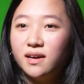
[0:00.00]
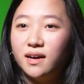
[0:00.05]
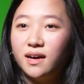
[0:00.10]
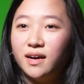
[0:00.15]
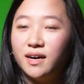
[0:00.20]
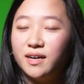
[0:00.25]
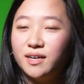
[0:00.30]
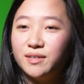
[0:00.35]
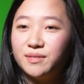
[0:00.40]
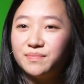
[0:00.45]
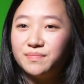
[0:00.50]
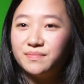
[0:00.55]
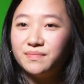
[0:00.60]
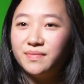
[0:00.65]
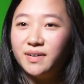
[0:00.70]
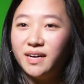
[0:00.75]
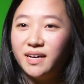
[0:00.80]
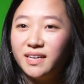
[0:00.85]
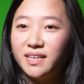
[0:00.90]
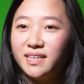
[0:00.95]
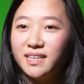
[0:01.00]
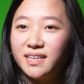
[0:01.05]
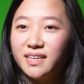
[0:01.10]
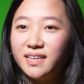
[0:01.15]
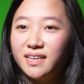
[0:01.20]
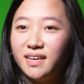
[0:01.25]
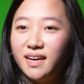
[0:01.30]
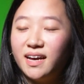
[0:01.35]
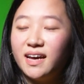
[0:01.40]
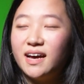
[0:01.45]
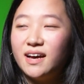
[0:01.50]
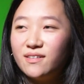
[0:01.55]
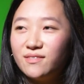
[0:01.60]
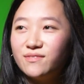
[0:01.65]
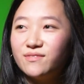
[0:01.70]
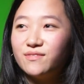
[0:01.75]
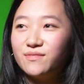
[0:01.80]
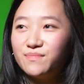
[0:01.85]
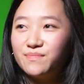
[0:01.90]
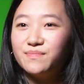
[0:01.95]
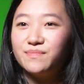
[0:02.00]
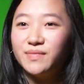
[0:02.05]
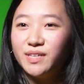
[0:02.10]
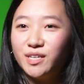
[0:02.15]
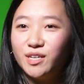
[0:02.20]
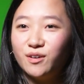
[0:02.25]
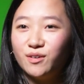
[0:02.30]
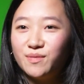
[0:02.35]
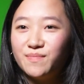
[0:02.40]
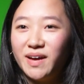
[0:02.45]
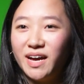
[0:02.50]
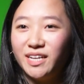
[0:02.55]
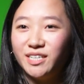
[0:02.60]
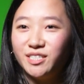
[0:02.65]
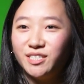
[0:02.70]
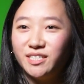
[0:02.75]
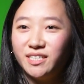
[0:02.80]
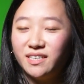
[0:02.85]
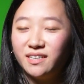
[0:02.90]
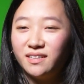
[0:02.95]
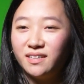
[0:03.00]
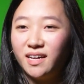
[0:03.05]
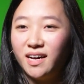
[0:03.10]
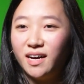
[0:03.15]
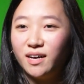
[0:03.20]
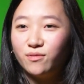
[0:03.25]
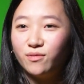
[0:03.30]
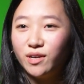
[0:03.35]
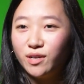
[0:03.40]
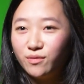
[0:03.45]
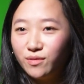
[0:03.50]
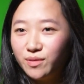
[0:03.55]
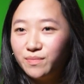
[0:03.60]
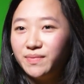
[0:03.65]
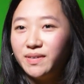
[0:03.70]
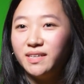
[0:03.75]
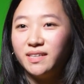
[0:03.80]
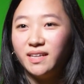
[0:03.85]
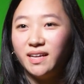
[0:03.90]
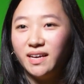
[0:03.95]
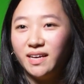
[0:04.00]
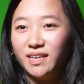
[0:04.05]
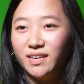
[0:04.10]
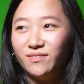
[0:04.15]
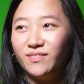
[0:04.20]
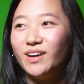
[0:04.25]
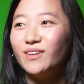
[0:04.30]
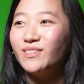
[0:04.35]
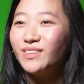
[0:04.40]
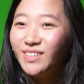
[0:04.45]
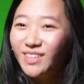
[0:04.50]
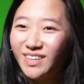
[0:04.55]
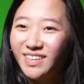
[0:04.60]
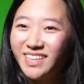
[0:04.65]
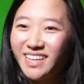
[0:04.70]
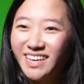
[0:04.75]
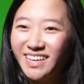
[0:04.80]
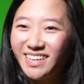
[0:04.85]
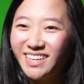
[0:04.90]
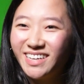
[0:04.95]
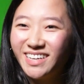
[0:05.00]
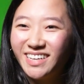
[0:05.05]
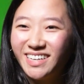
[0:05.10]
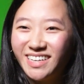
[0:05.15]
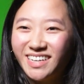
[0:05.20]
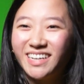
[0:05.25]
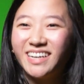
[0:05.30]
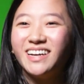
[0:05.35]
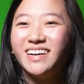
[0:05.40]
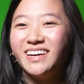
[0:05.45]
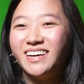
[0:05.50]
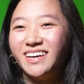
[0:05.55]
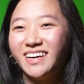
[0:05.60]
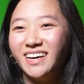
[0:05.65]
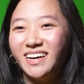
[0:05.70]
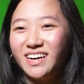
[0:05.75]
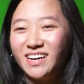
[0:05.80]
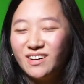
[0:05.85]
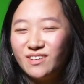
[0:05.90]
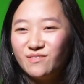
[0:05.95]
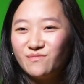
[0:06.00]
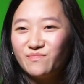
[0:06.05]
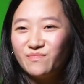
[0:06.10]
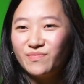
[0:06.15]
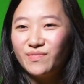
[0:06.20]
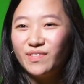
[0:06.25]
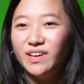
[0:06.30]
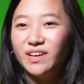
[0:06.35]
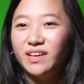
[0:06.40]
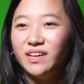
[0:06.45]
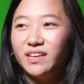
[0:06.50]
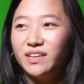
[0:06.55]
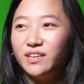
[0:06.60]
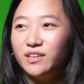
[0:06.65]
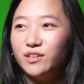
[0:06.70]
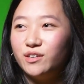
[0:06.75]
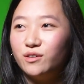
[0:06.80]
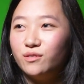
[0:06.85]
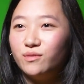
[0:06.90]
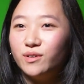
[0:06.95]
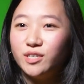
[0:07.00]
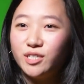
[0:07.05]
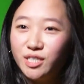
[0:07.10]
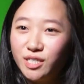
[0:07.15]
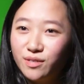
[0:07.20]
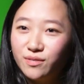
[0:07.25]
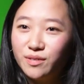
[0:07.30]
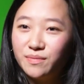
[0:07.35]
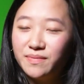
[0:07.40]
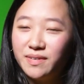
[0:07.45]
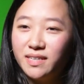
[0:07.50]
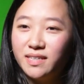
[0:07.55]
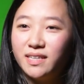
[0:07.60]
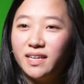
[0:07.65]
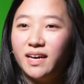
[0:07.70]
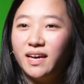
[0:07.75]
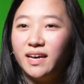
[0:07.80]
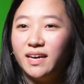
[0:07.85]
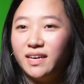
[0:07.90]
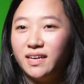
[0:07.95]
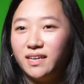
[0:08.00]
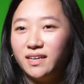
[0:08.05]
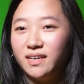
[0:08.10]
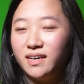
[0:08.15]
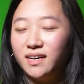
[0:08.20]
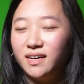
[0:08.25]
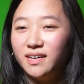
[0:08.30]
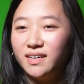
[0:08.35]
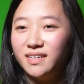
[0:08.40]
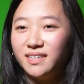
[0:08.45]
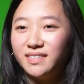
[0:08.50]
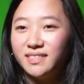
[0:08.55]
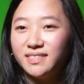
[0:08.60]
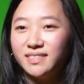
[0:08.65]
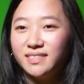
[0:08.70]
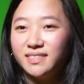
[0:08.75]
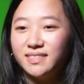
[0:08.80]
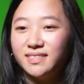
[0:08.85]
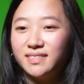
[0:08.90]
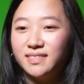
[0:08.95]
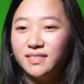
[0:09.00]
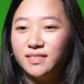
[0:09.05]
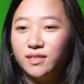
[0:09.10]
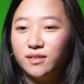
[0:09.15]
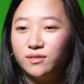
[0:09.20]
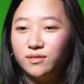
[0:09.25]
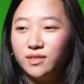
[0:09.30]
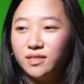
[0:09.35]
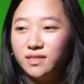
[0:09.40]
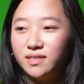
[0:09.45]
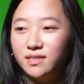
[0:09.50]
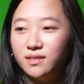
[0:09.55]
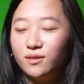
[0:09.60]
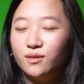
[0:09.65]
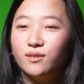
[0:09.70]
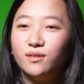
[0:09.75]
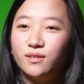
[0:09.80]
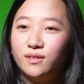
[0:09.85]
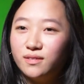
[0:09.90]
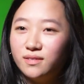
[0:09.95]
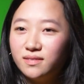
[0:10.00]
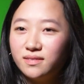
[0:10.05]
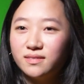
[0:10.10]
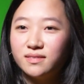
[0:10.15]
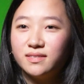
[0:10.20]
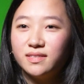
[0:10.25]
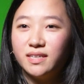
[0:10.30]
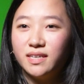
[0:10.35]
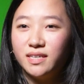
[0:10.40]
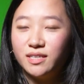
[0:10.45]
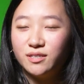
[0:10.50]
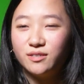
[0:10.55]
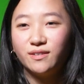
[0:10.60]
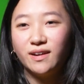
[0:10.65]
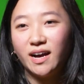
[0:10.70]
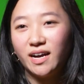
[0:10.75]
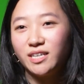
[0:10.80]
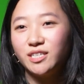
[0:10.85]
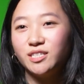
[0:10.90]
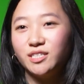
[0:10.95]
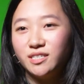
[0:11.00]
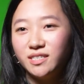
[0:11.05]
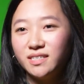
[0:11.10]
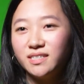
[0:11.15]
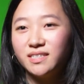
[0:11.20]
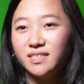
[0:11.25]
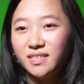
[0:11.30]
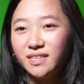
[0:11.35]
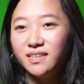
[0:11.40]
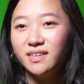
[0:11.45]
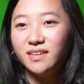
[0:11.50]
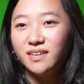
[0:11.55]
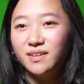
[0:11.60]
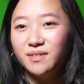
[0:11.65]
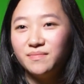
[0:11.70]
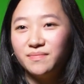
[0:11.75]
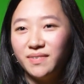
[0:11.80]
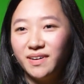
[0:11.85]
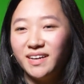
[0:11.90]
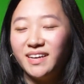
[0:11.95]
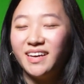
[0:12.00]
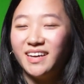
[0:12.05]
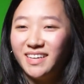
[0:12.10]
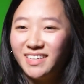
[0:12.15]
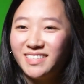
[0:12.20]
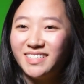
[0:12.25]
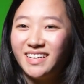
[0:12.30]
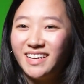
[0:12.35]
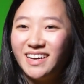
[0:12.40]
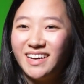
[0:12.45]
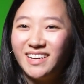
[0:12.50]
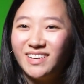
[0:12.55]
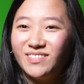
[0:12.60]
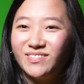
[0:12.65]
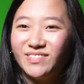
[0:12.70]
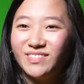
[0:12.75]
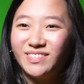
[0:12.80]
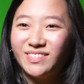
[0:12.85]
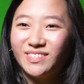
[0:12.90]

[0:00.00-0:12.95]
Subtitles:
But I have, you know, imagined it a lot, what it would be like if I would look like her, you know, what she would be like, you know, just the whole interaction. But yes, I have.